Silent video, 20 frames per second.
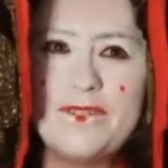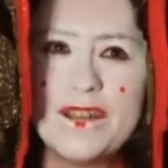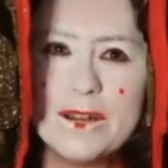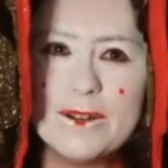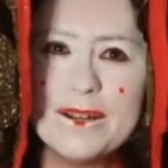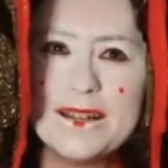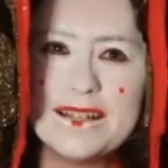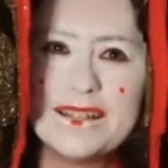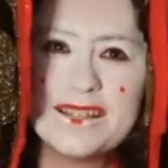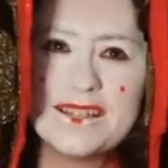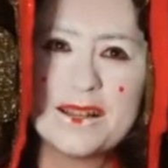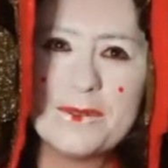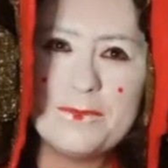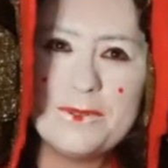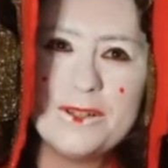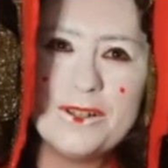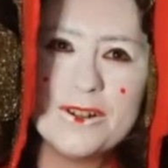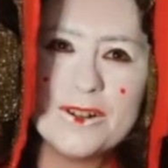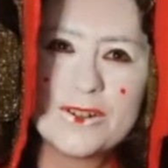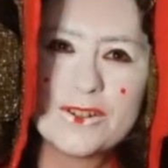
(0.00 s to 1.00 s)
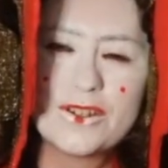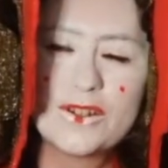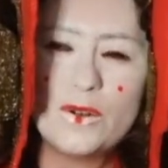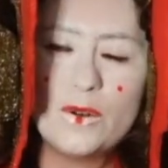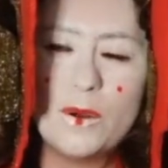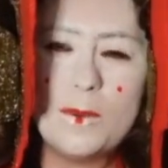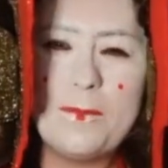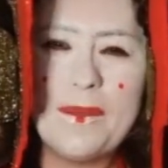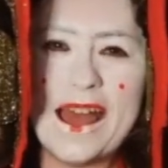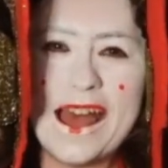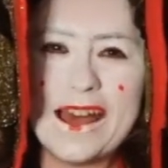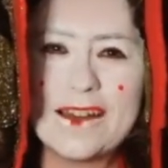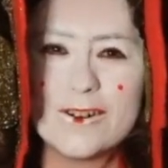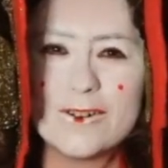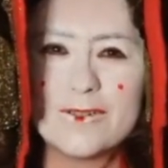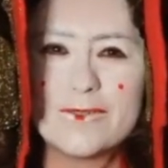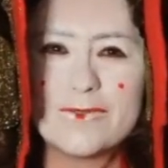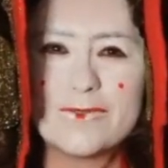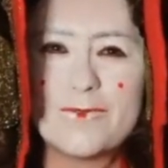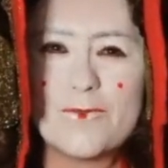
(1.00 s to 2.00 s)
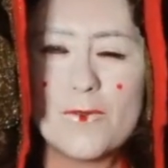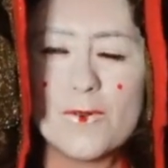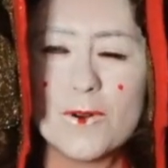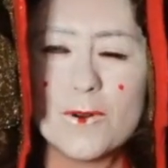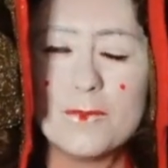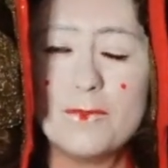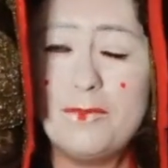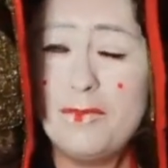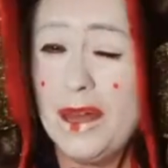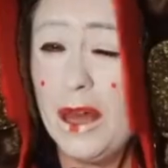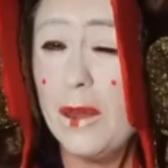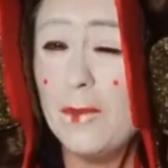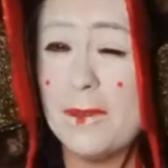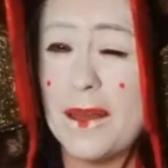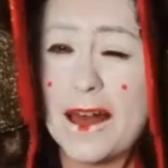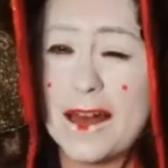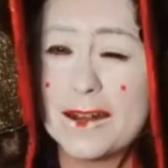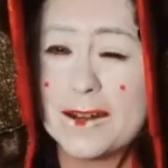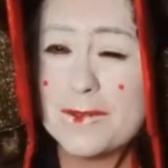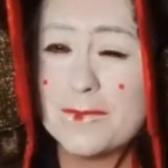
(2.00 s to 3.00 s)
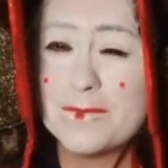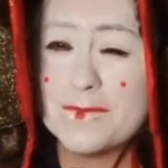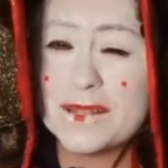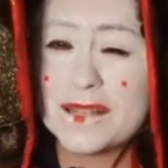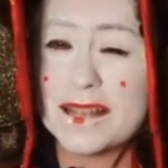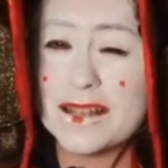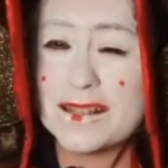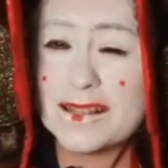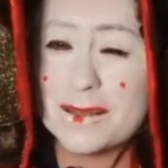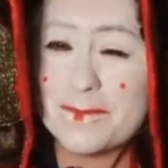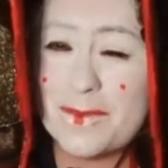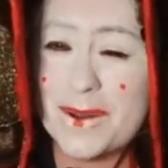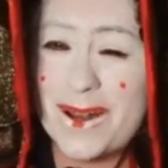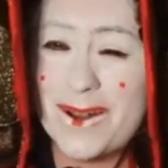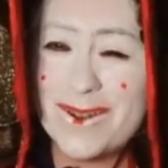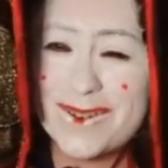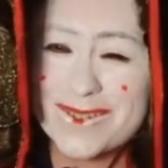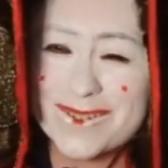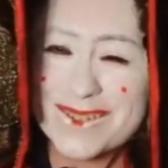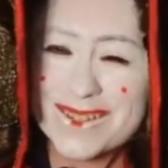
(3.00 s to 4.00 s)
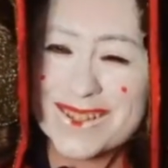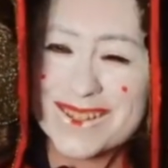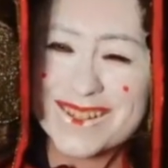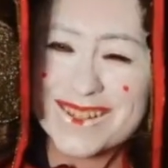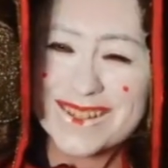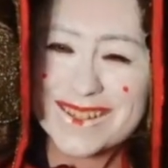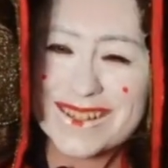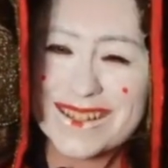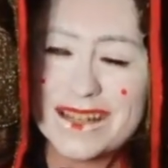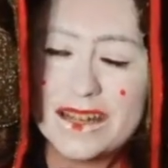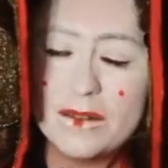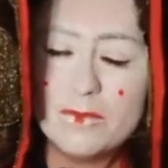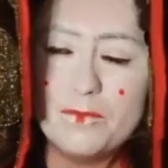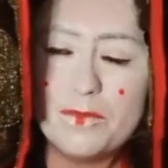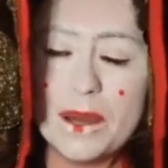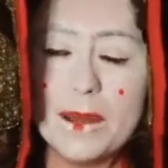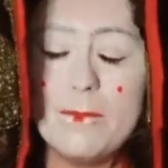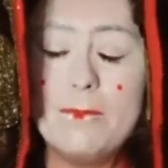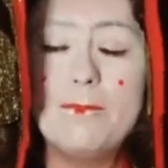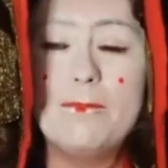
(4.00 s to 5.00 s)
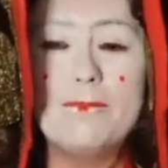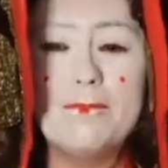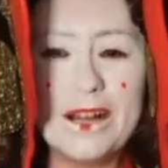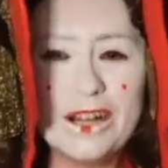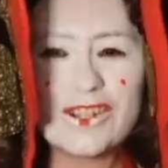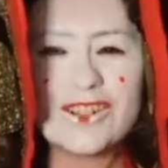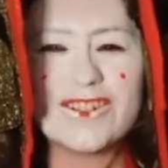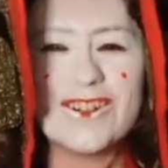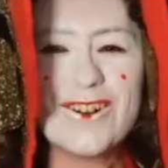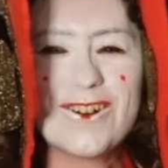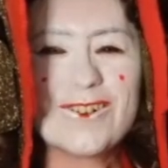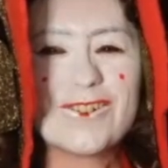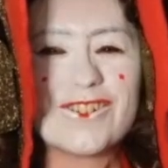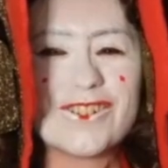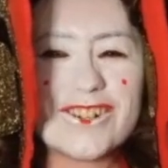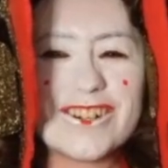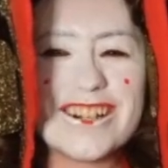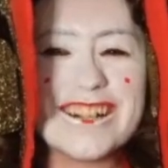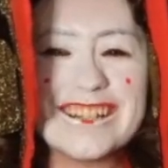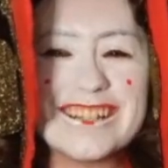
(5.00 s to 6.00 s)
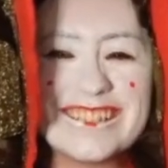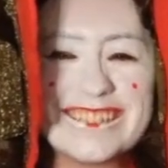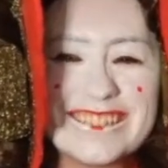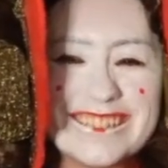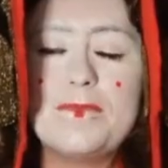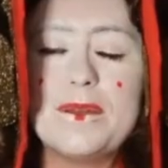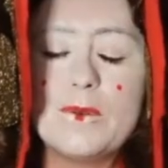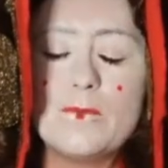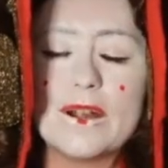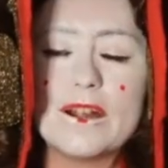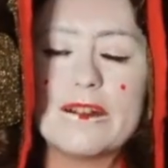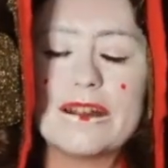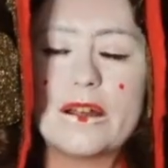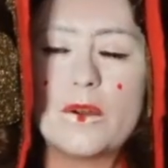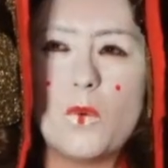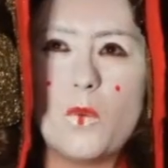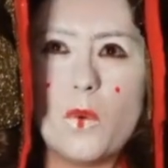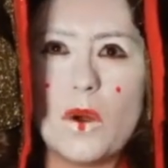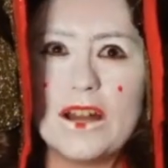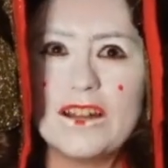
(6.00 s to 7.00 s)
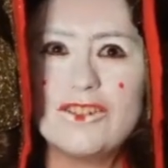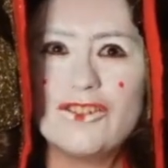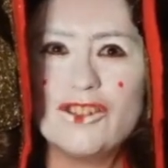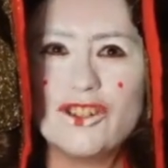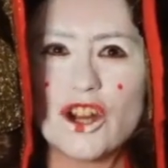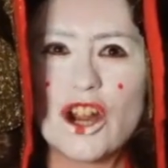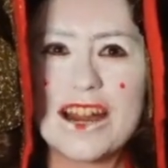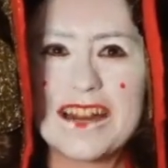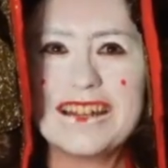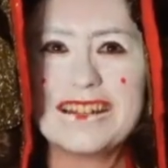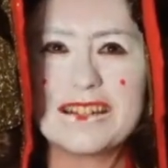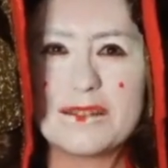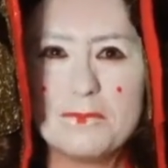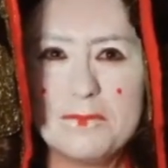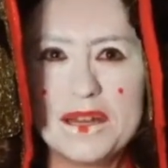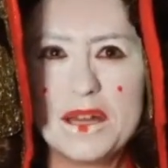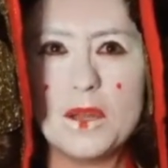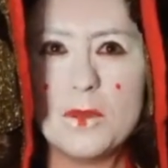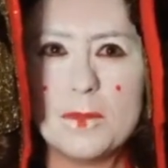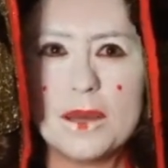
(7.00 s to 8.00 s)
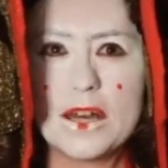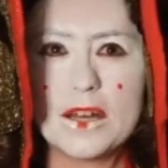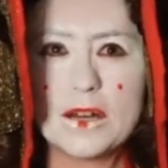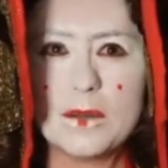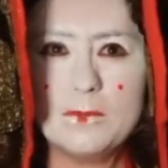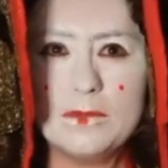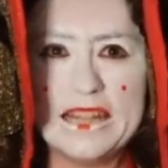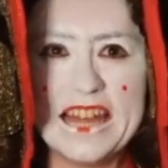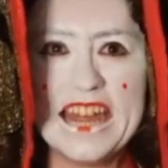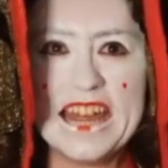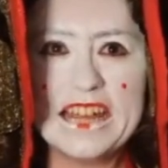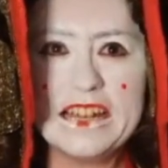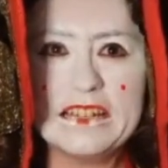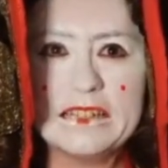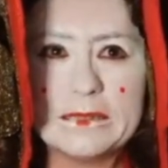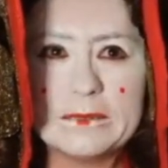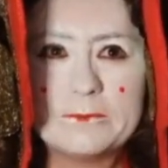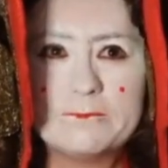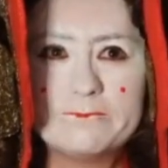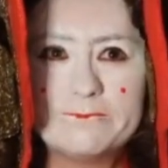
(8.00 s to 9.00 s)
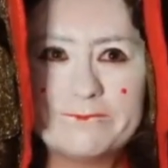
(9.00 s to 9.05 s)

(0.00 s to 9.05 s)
Very similar to a pattern for bell bottoms, I suppose, but much larger. I'd be wearing one giant bell bottom leg.